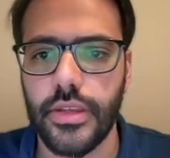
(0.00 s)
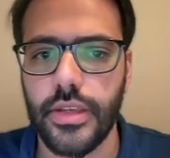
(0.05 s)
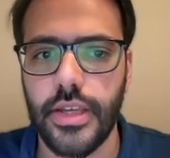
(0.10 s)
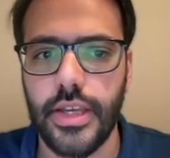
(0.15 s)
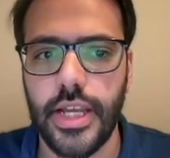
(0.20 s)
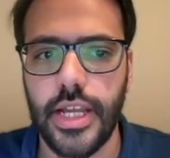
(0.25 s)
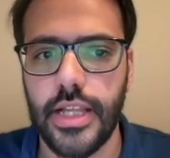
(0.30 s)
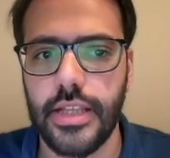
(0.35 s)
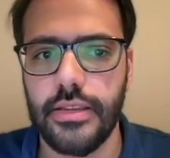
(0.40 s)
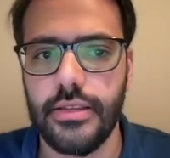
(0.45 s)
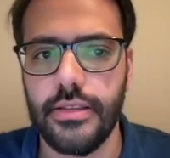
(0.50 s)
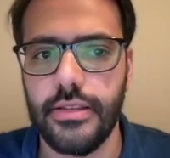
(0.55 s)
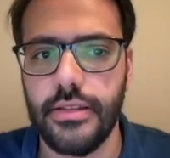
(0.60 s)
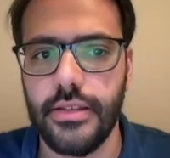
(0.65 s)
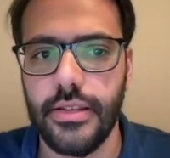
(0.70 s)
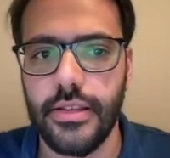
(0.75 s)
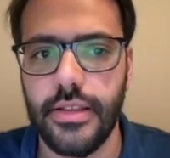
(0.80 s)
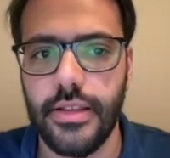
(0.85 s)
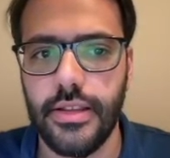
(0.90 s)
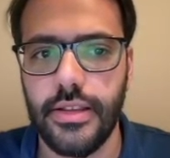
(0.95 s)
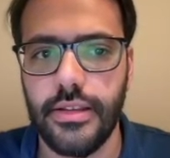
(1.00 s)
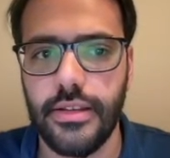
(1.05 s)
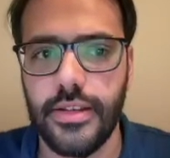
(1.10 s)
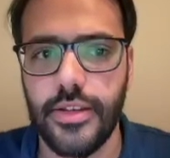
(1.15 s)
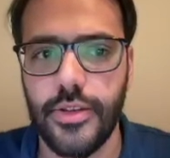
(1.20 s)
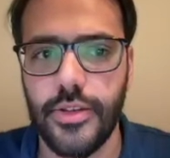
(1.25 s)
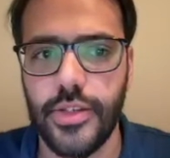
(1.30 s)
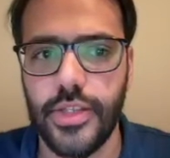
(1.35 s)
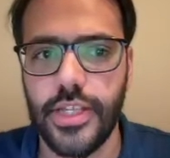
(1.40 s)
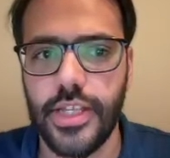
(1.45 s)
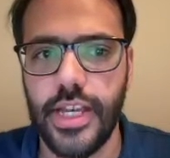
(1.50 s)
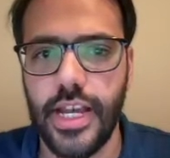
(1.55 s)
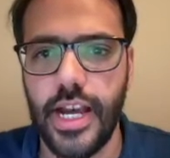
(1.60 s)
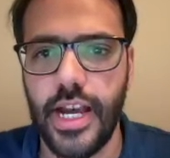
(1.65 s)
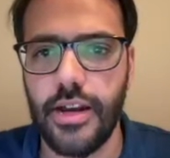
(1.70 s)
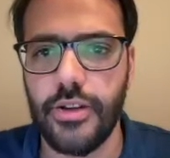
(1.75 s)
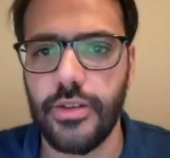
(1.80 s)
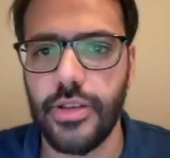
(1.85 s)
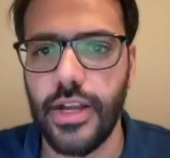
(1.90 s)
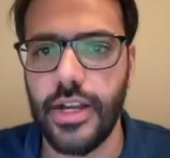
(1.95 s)
And you see
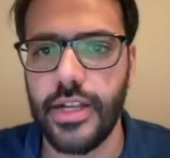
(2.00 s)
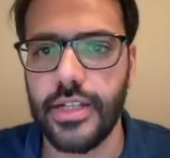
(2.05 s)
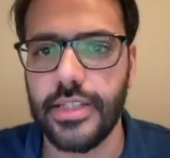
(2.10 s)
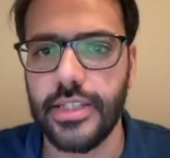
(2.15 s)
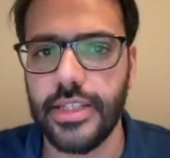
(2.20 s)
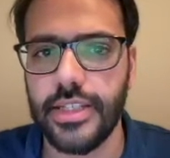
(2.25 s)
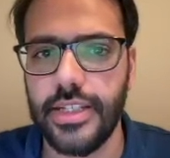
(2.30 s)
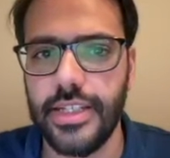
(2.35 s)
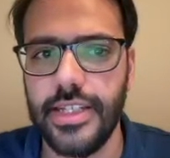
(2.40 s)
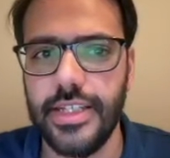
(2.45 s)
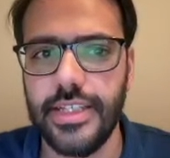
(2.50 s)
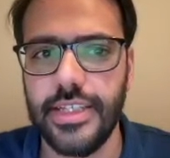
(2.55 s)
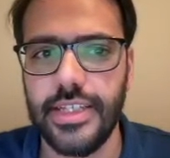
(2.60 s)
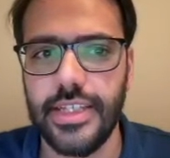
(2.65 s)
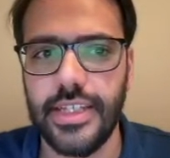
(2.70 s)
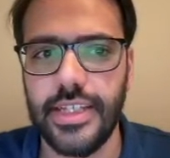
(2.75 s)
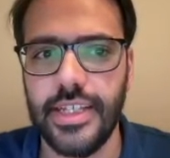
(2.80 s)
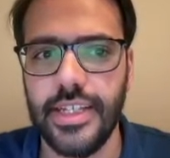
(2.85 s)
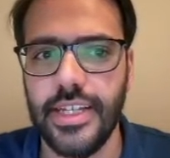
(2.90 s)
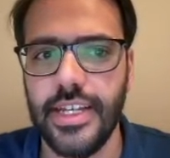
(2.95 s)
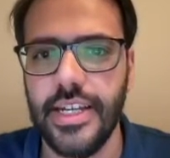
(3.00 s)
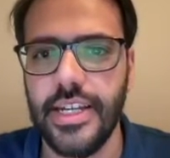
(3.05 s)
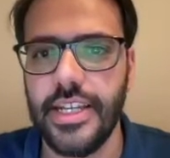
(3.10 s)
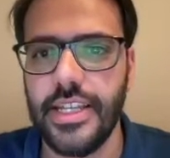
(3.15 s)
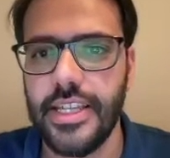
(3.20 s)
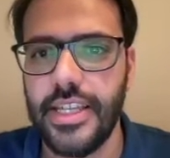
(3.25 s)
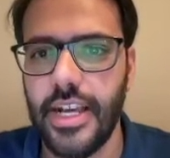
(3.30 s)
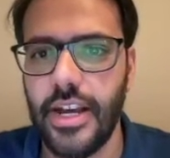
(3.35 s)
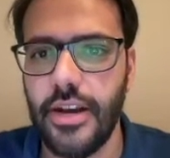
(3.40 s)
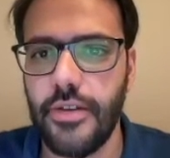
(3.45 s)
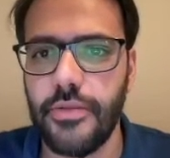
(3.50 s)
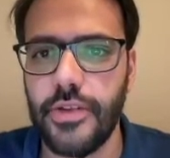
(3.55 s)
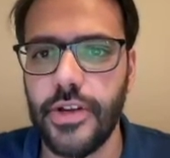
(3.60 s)
how nice and easy now we